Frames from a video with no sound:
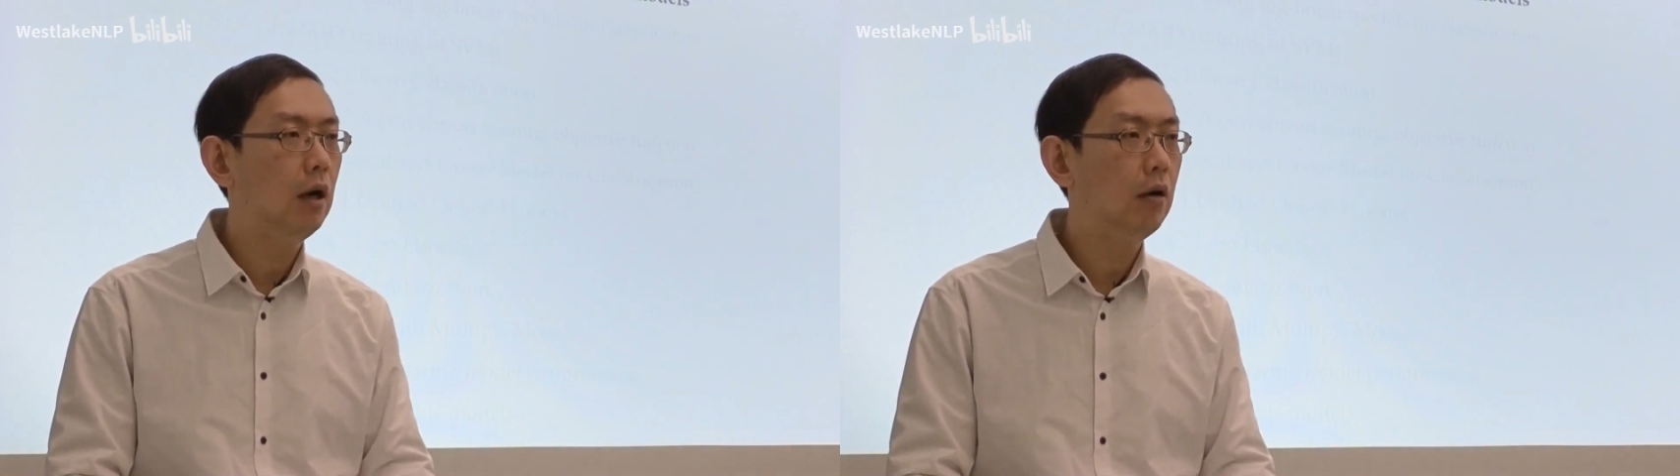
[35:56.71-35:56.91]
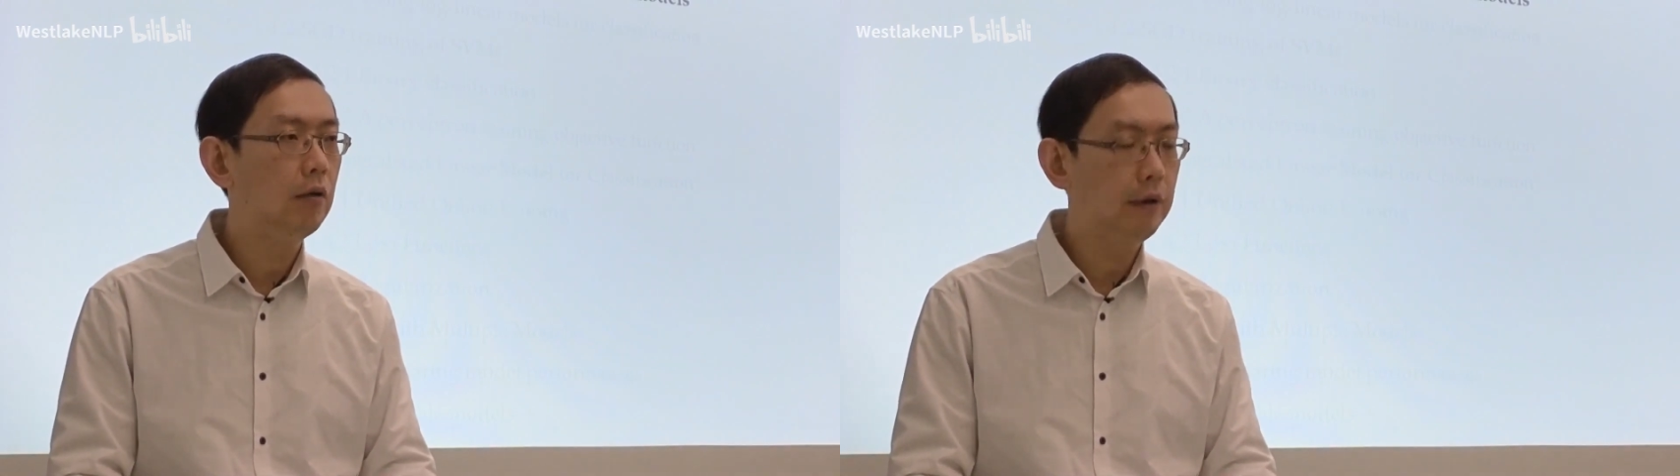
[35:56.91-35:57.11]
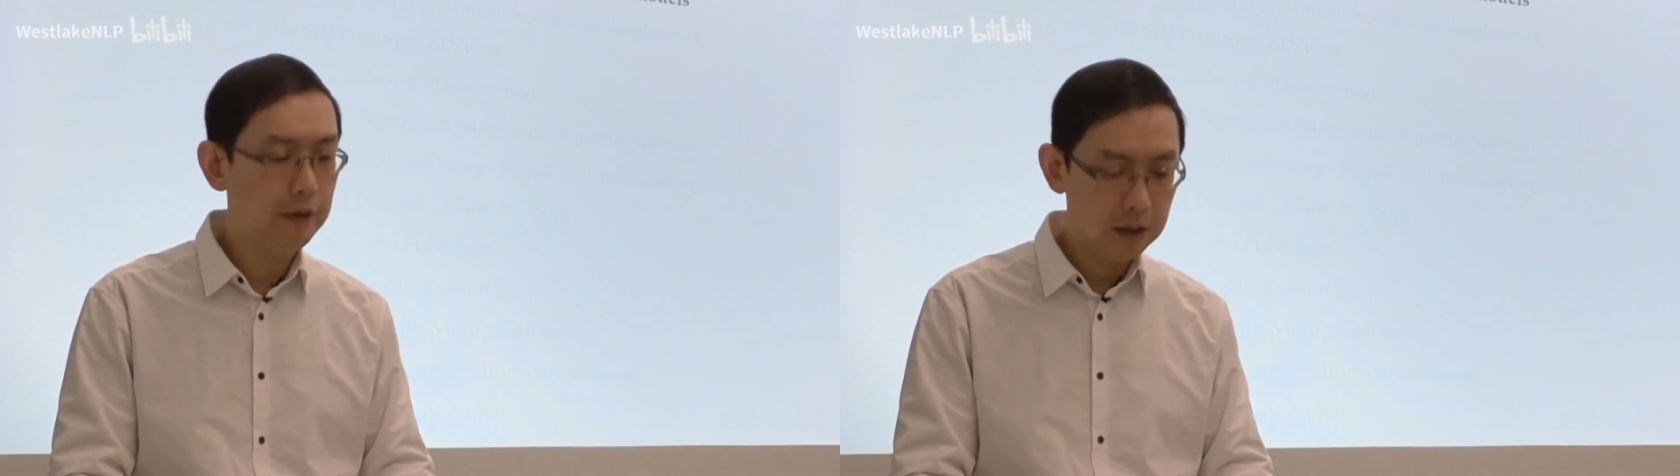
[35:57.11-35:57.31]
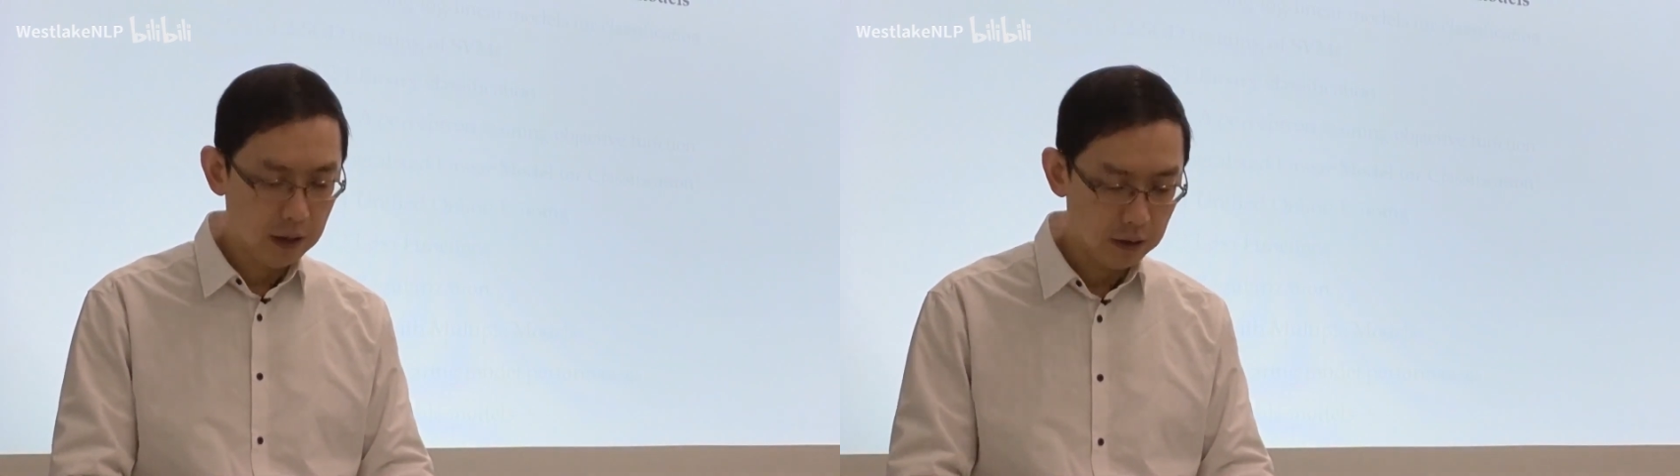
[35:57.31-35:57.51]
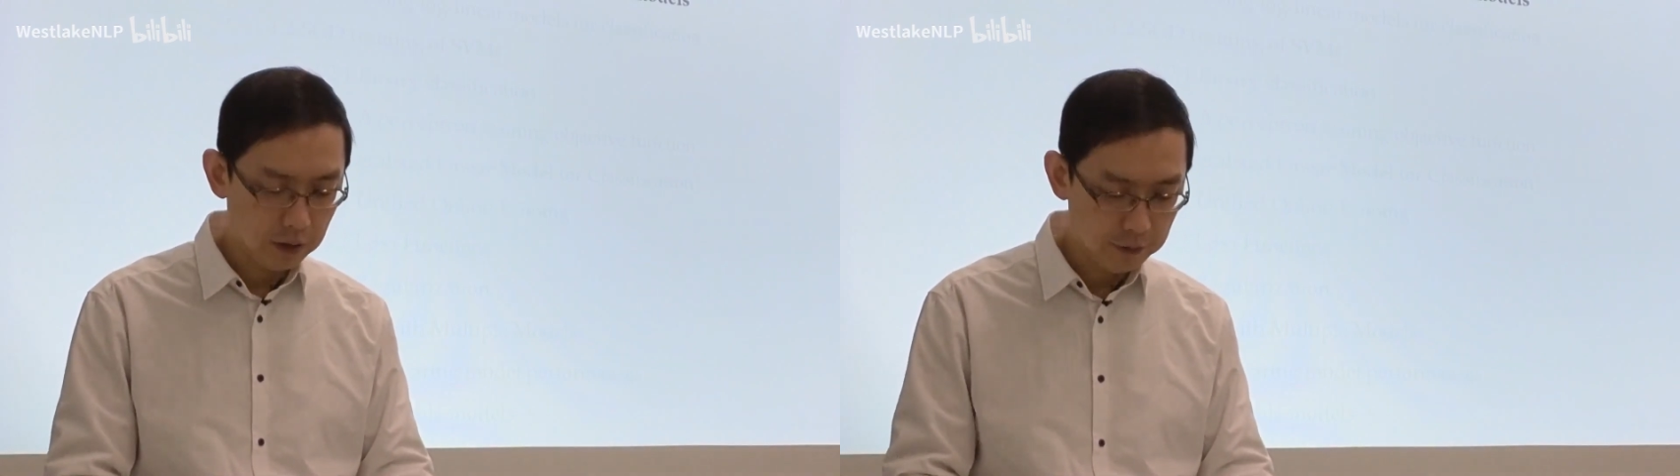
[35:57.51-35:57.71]
over
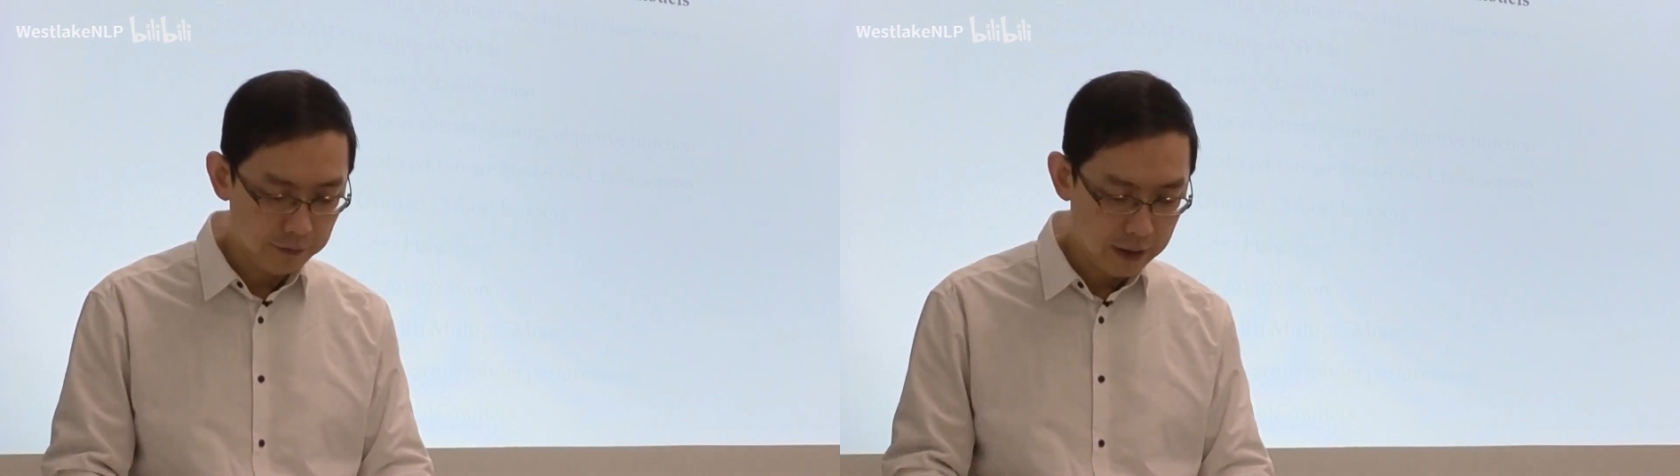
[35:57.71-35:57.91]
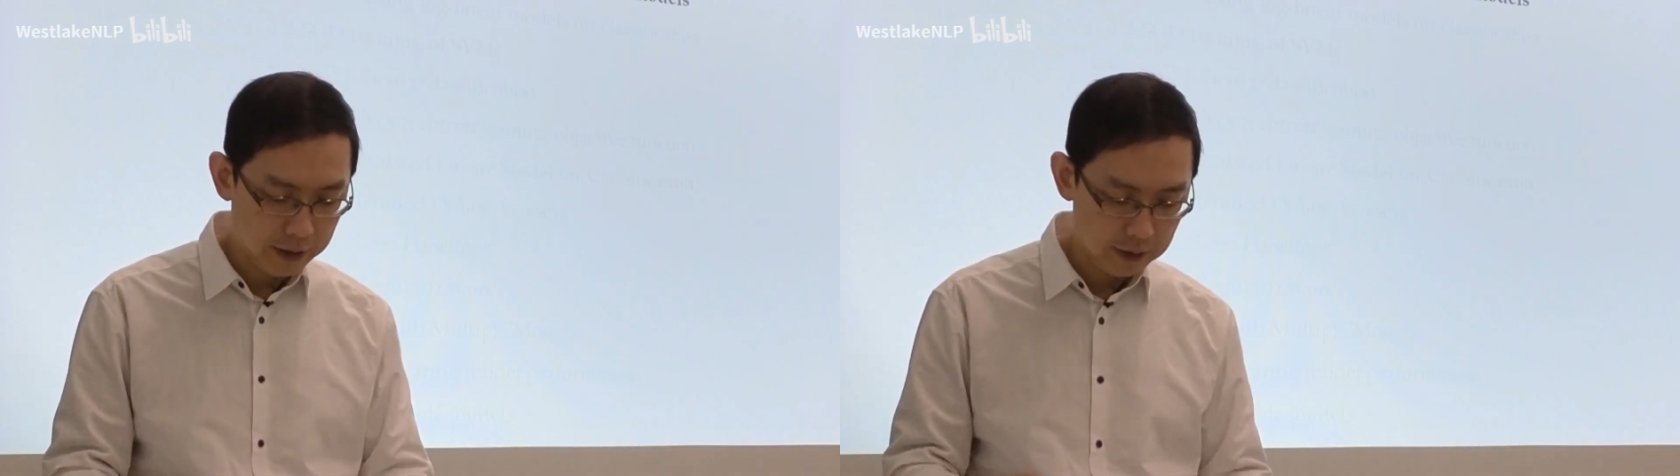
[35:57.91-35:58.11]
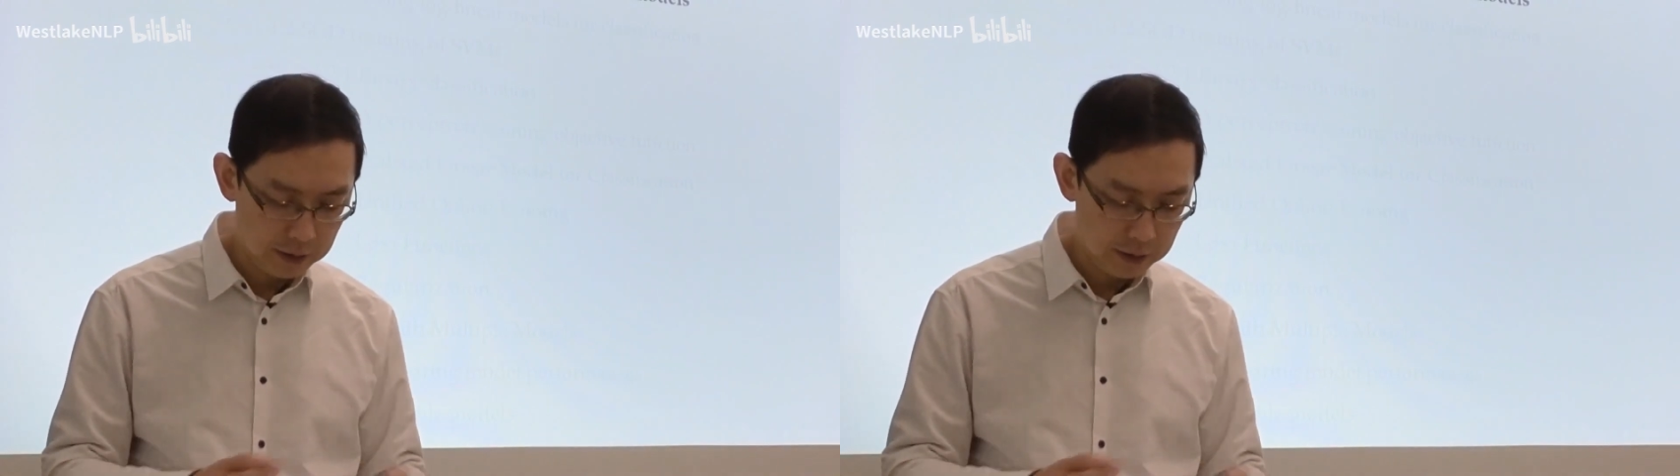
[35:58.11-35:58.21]
theta dot phi